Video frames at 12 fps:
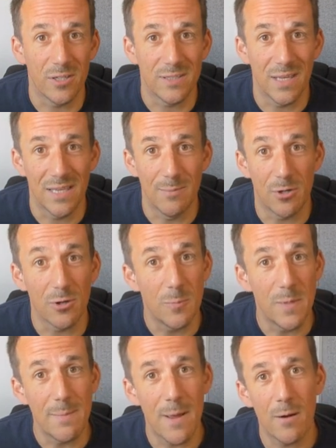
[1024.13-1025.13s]
send them a group
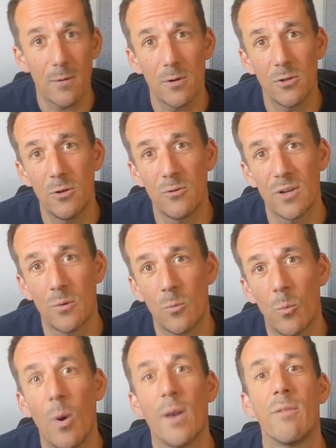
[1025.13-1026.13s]
email using
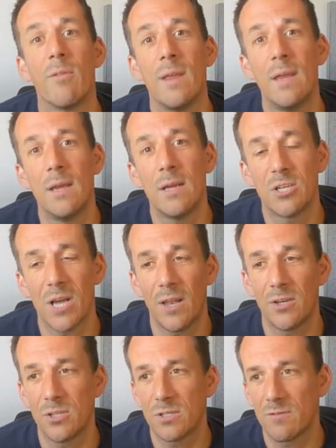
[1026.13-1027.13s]
one of the
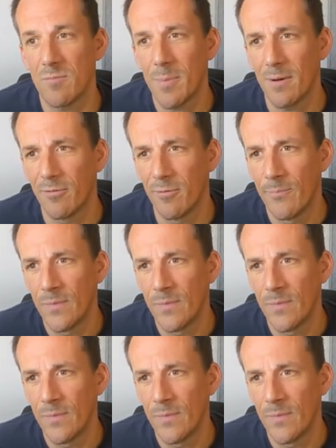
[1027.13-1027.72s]
challenges from above.